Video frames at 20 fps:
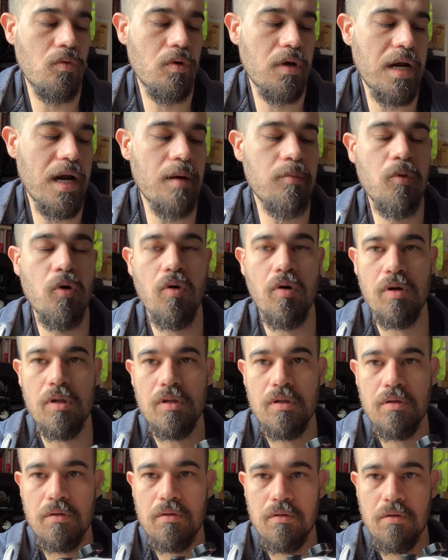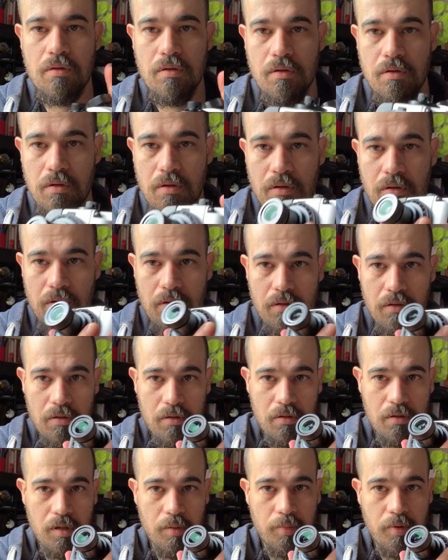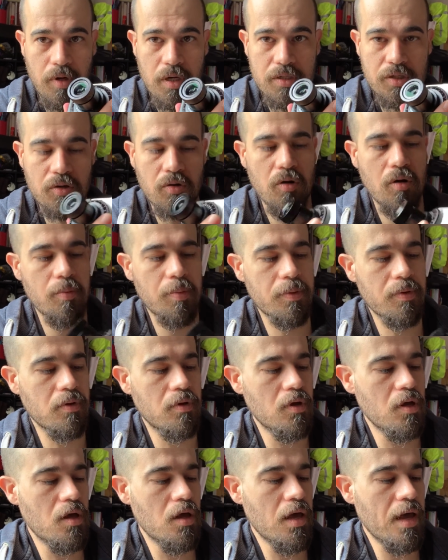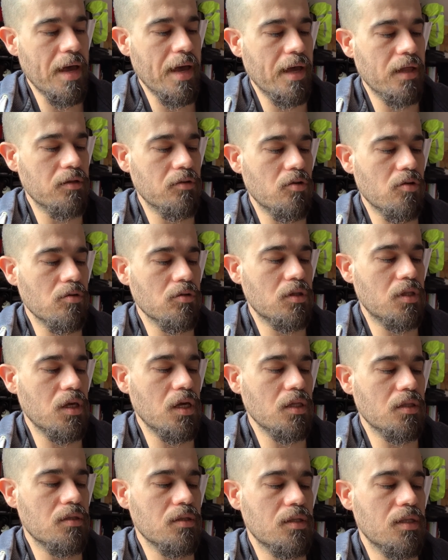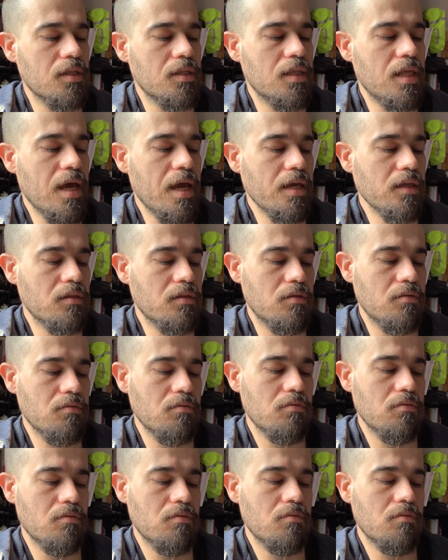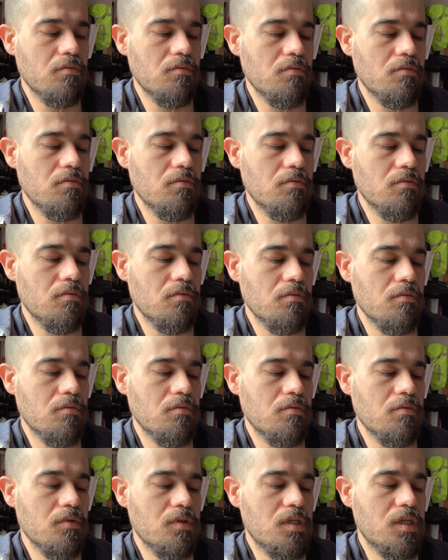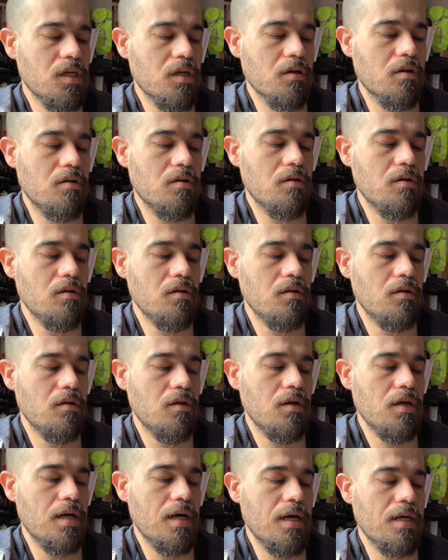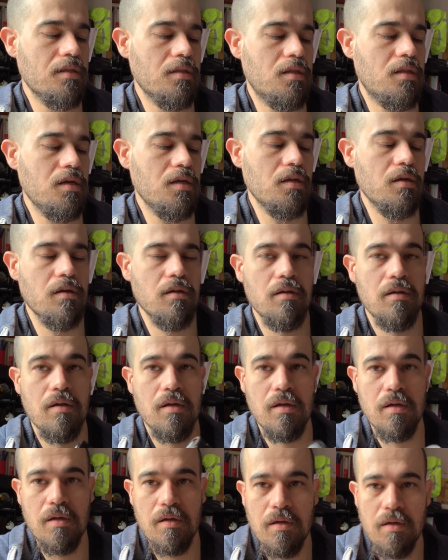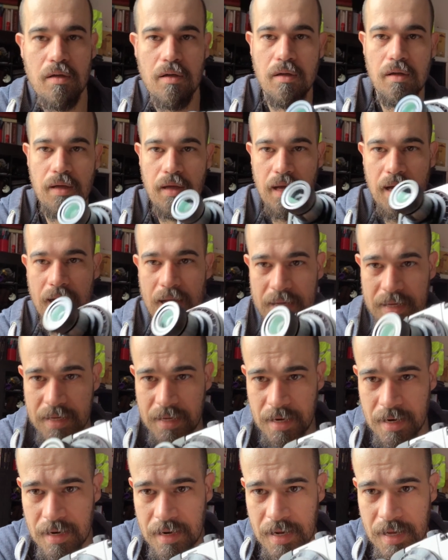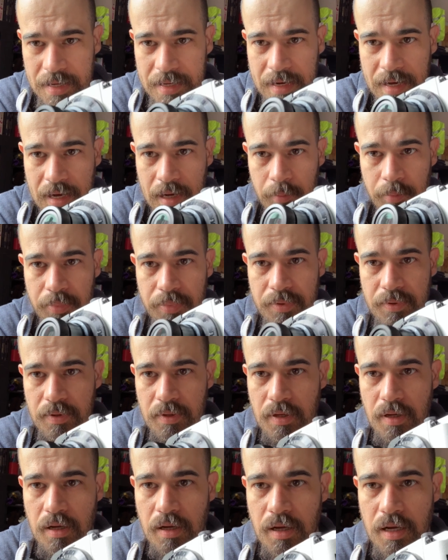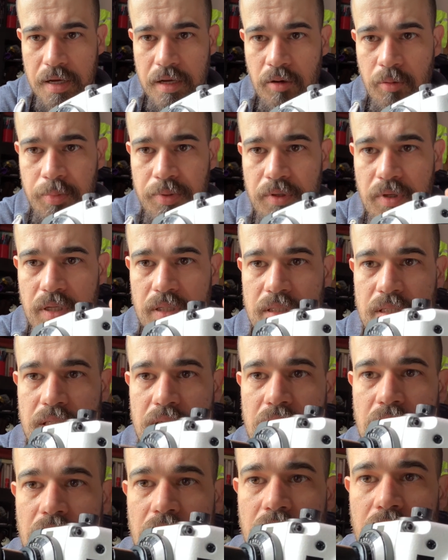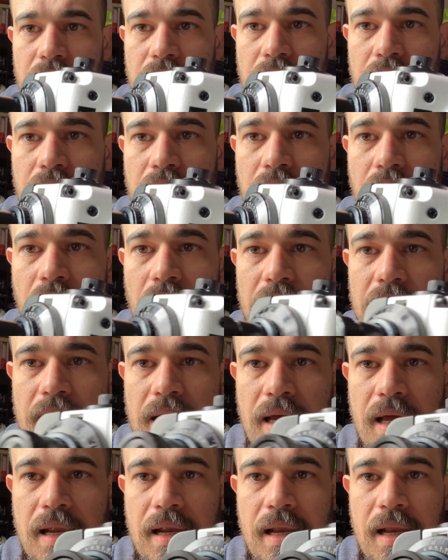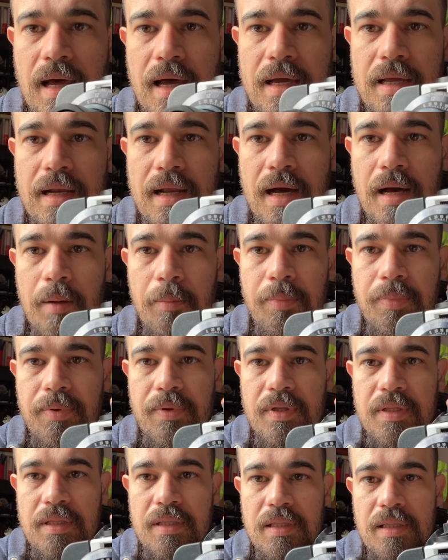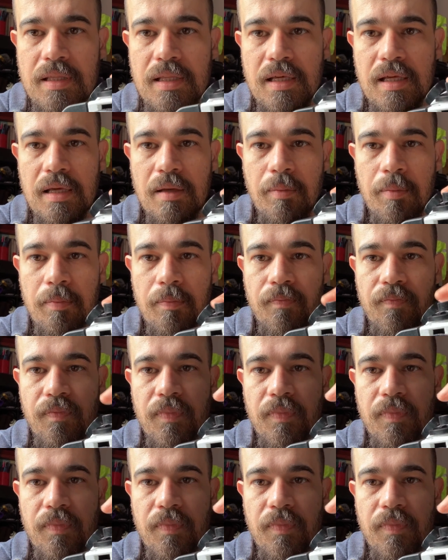grab hold the polar scope and rotate the date circle until I can line up I hope you can see it, I can line up the